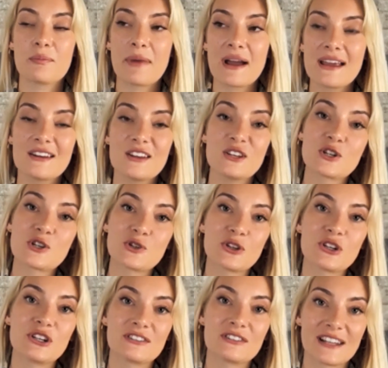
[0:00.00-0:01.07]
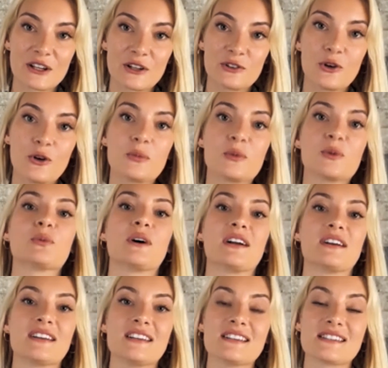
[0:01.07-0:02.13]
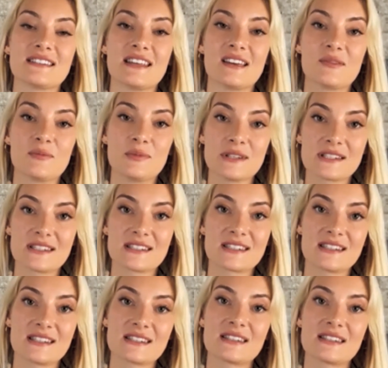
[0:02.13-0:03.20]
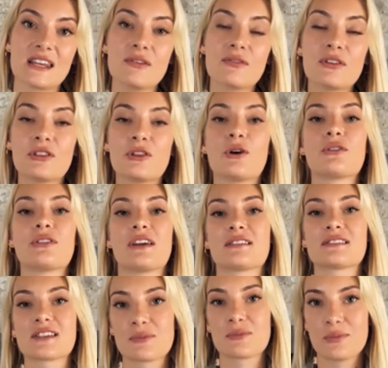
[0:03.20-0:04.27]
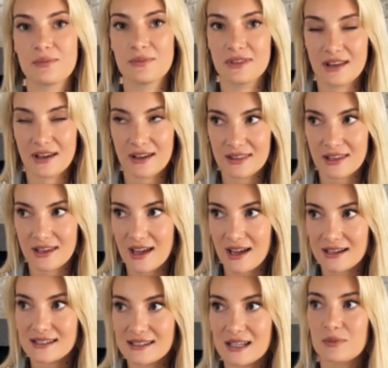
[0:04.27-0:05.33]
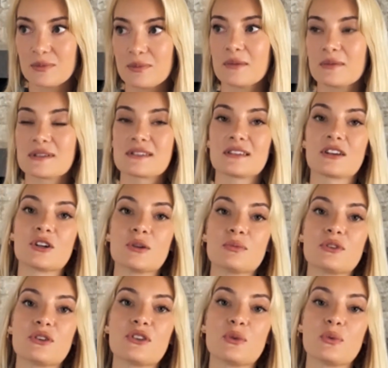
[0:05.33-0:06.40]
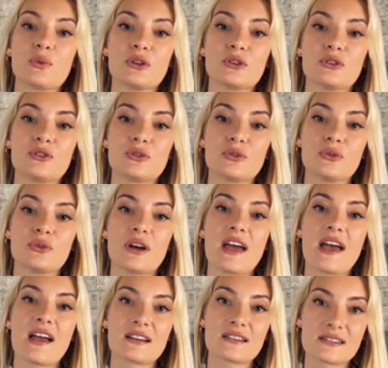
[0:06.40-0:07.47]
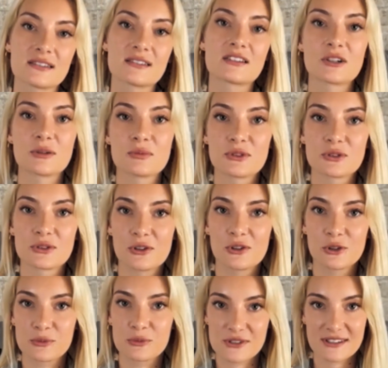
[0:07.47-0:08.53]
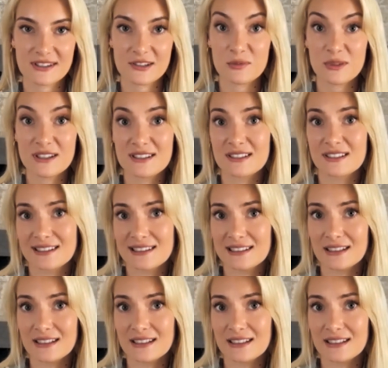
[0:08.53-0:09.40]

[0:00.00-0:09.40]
main issue here, like global one, is that businesses, even though they accept payments in crypto, they want to exit crypto almost immediately.